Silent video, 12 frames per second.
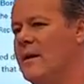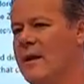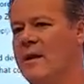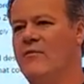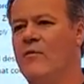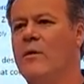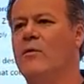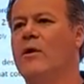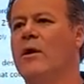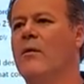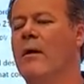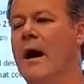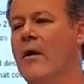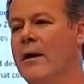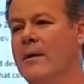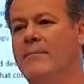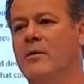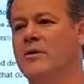if we were to go out
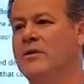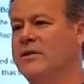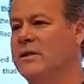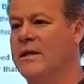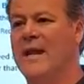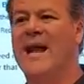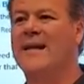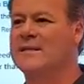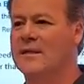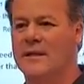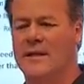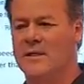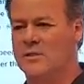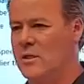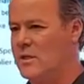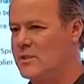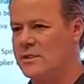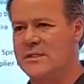and purchase an excellent engine,
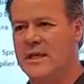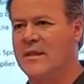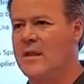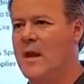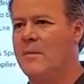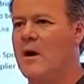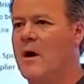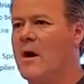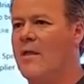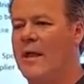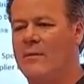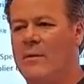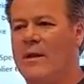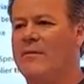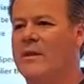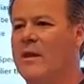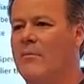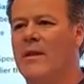let's just say the Yamaha like we have
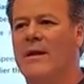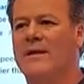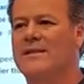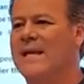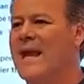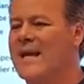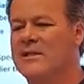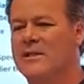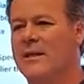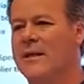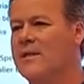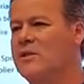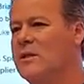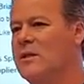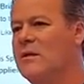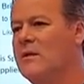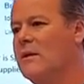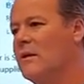in the Double X, excellent engine,